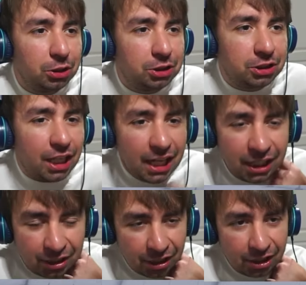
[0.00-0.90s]

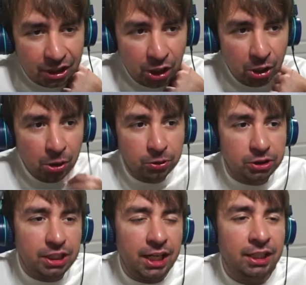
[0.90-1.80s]
stink. You
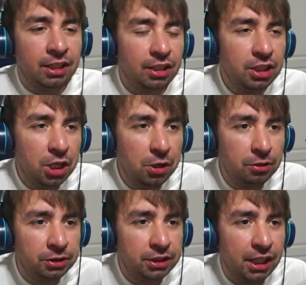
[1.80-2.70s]
stink.
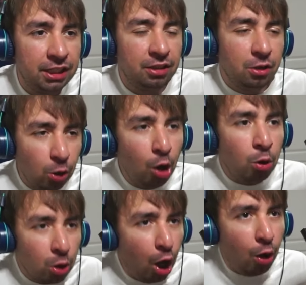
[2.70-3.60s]
You stink.
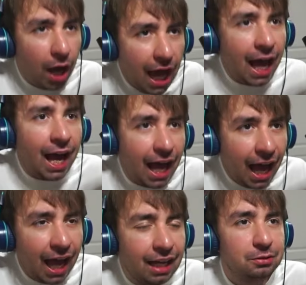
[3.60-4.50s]
Oh, oh, ah,
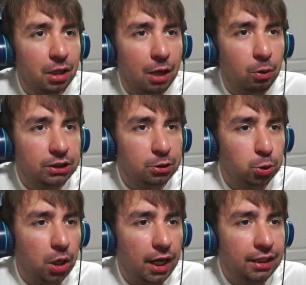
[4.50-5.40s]
ah. I wasn't
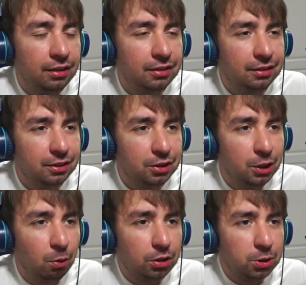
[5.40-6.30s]
trying.
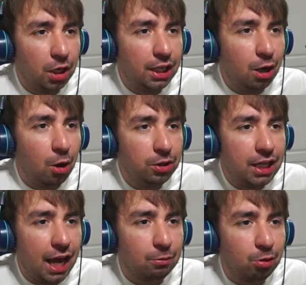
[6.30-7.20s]
You weren't trying? Oh,
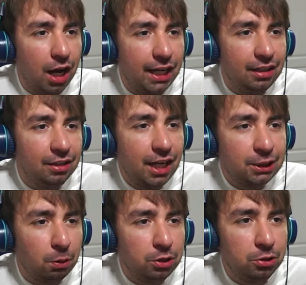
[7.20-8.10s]
yeah, right.
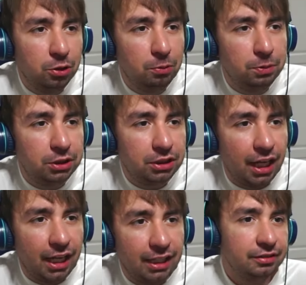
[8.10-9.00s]
That's what noobs
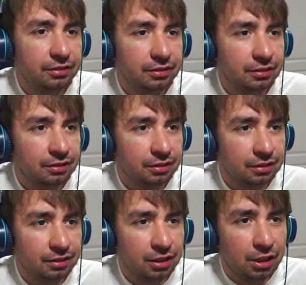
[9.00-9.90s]
say.
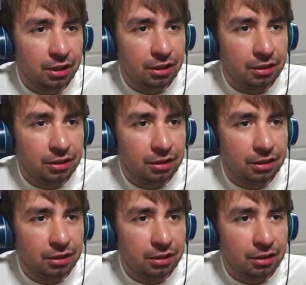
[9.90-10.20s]
Where is